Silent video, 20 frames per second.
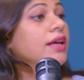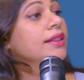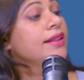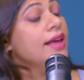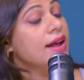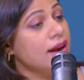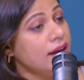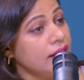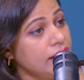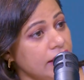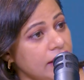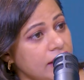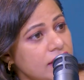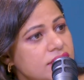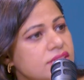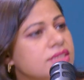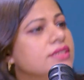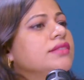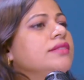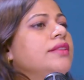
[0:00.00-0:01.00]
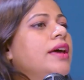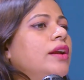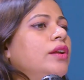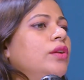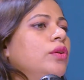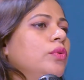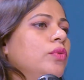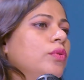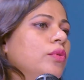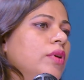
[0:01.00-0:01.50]
There are days
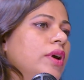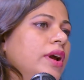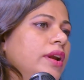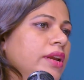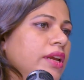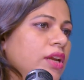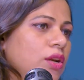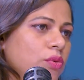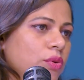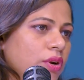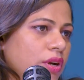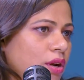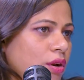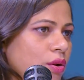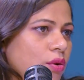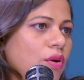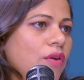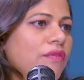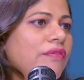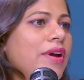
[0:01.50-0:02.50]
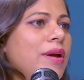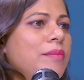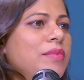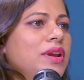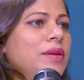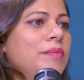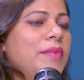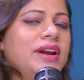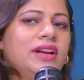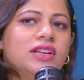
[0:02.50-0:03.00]
that you need to attend to your
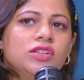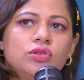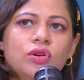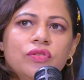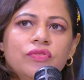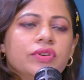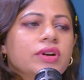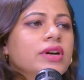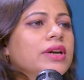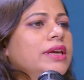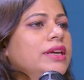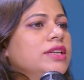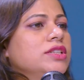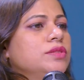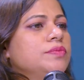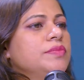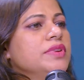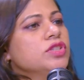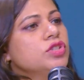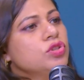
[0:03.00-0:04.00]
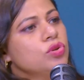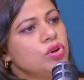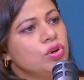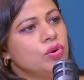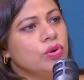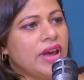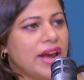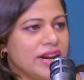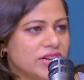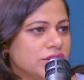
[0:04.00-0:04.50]
family matters, your work is mixed, you need
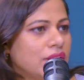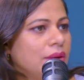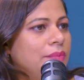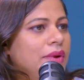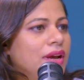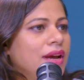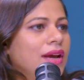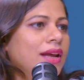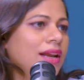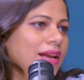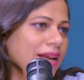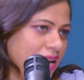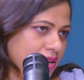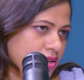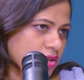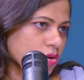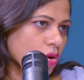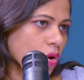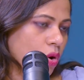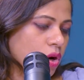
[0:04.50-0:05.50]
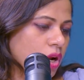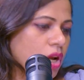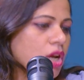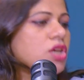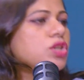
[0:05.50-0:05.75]
to catch up later on.